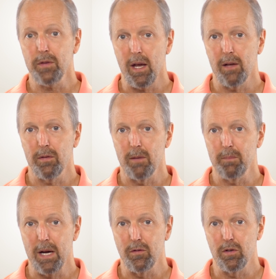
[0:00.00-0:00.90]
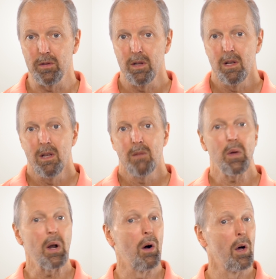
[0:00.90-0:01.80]
tags on pages,
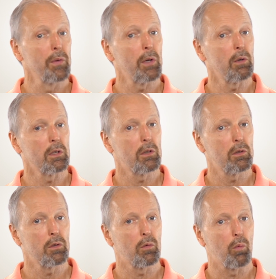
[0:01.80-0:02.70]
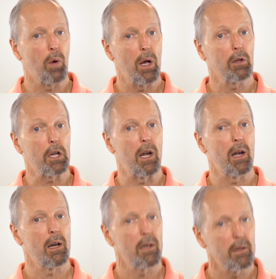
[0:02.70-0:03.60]
but also include rel
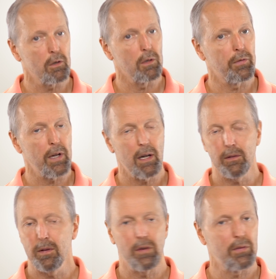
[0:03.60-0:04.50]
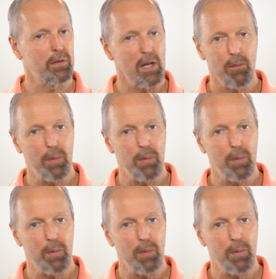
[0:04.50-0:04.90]
canonical tags on the same